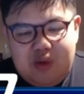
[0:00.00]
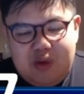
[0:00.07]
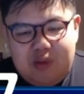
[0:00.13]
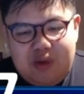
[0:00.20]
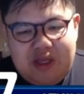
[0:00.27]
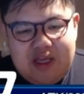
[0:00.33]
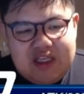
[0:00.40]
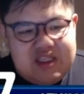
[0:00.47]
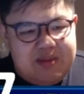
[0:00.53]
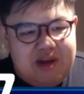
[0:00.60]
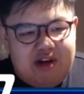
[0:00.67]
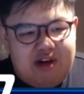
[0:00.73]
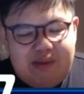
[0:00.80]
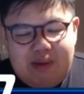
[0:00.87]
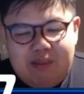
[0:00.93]
we as a
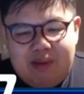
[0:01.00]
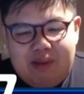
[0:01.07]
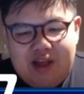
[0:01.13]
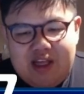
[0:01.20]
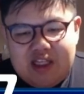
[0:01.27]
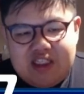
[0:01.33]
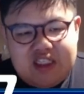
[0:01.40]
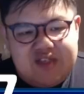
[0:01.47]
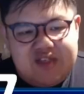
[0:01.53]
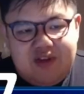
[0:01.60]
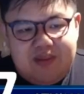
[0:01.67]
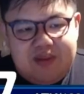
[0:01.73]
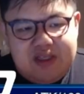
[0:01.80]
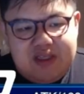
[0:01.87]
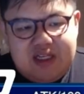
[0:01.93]
Batteryman player can just
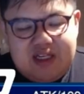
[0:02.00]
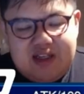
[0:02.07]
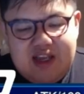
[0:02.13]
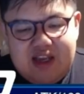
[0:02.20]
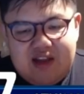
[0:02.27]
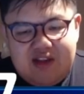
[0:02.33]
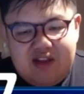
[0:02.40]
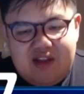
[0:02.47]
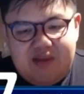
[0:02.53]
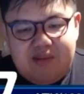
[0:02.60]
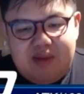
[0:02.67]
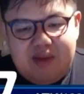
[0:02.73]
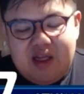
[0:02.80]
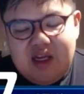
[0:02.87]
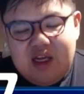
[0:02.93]
flip this and attack into them.
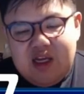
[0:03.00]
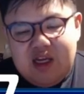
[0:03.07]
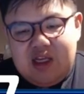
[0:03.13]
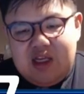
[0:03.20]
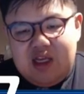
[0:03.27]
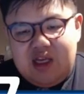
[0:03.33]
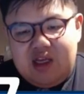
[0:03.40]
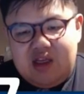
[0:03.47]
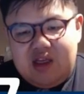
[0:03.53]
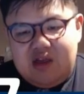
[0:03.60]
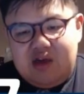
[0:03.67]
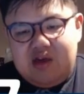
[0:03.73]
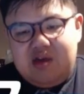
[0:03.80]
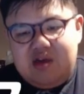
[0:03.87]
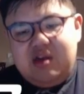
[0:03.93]
But yeah,
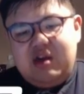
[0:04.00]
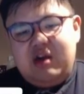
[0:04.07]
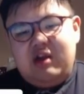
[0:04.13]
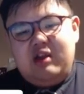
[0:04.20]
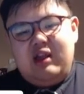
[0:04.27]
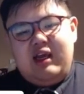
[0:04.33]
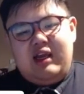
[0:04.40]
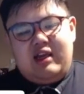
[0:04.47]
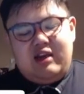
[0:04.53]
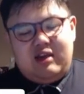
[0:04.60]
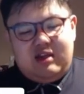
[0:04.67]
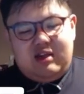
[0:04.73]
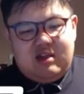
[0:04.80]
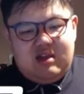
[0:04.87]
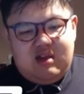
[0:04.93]
you know, like,
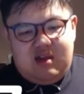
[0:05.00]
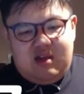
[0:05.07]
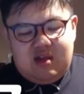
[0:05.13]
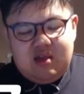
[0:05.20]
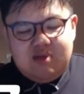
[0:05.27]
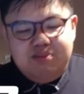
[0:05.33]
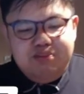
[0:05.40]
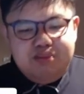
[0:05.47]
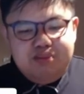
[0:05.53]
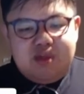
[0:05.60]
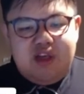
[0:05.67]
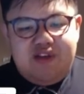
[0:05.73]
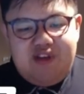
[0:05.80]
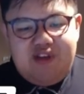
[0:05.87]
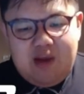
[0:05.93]

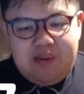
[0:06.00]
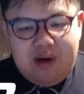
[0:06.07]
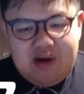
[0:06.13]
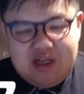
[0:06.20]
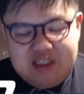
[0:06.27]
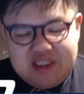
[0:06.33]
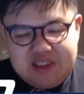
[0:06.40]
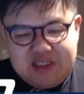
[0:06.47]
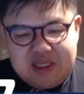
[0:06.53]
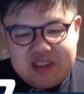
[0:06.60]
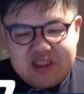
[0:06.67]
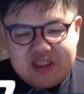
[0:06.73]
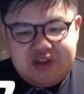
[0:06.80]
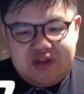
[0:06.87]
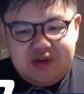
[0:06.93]
if our opponent just
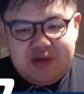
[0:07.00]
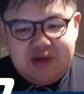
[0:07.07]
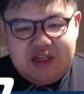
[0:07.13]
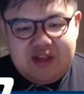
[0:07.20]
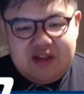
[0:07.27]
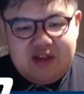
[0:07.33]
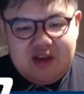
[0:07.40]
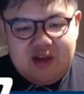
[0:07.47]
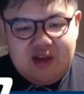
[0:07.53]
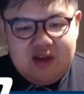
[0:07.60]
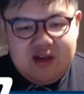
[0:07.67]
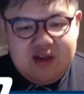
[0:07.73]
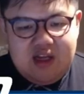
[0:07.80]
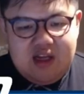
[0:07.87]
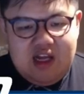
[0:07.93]
doesn't do anything,
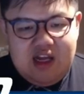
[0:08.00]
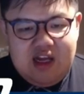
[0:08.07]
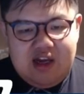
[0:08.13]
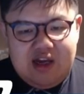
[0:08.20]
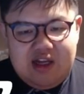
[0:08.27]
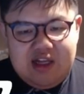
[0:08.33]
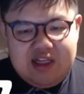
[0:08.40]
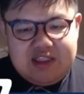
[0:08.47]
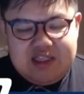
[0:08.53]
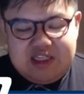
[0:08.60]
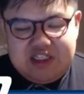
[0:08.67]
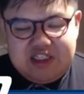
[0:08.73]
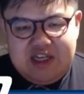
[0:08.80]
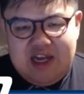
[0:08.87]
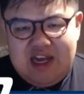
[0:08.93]
it's
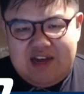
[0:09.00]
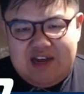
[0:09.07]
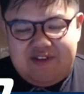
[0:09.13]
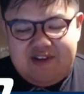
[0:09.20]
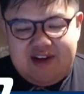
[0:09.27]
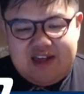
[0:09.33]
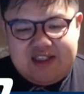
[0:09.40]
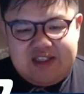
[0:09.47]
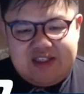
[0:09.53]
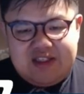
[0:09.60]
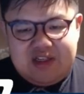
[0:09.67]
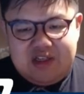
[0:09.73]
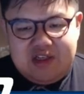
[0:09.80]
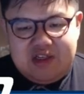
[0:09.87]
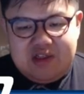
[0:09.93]
actually hard for us
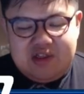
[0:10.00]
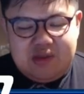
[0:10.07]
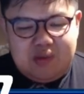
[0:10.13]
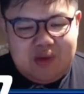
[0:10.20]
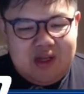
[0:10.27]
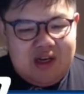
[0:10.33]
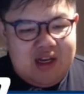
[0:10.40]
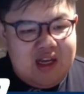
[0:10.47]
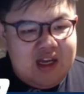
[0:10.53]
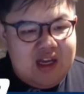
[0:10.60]
to win.